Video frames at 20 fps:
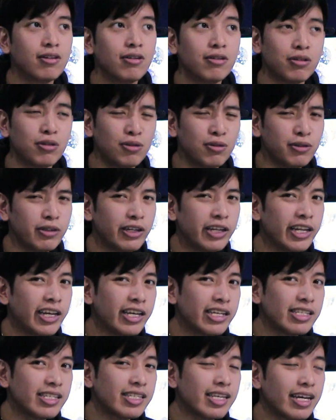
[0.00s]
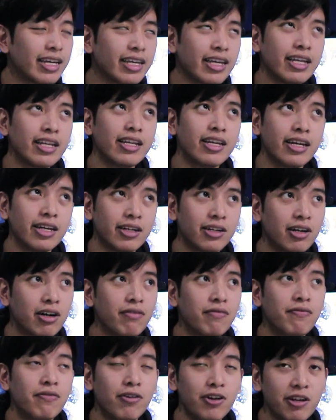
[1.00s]
On good days, I can get
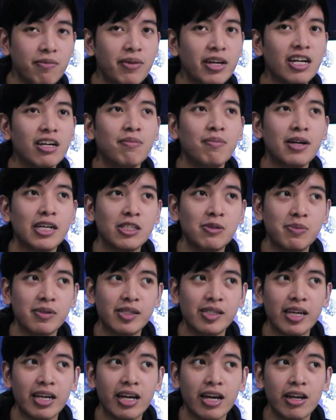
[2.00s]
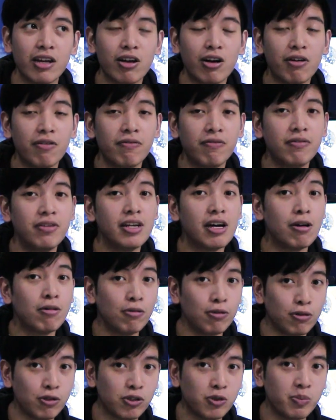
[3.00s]
around 40 megabytes per second of
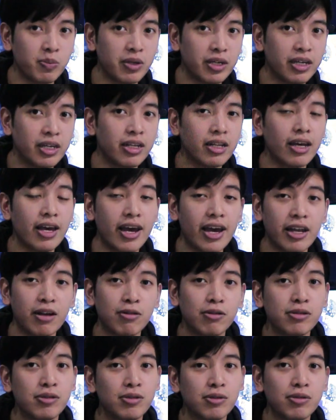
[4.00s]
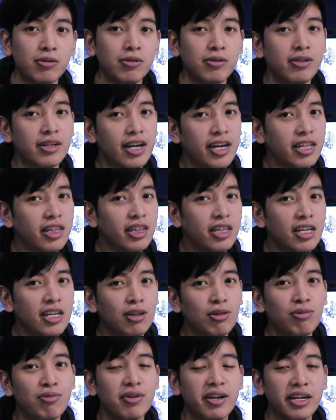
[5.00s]
download speed and also 90
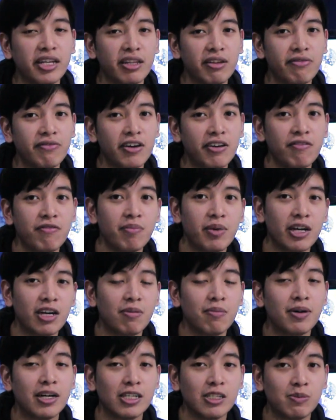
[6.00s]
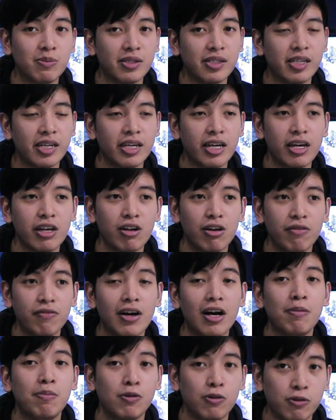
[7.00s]
to 95 megabytes per second of
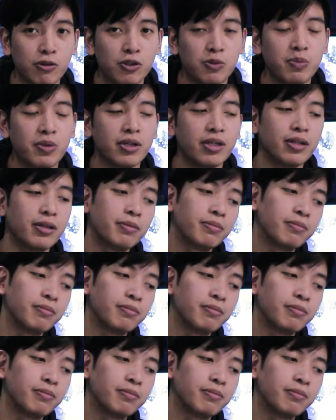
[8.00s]
upload speed.